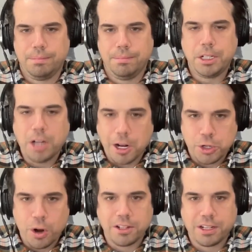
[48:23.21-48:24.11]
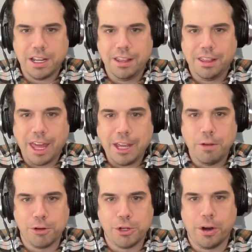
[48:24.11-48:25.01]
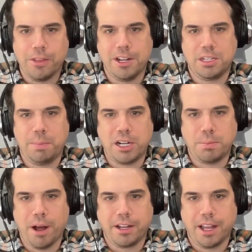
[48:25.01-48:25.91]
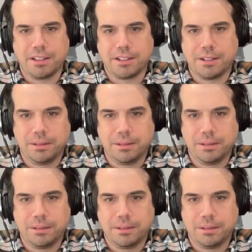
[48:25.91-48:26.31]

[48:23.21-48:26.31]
Natan Sharansky, thank you for joining the Dispatch podcast.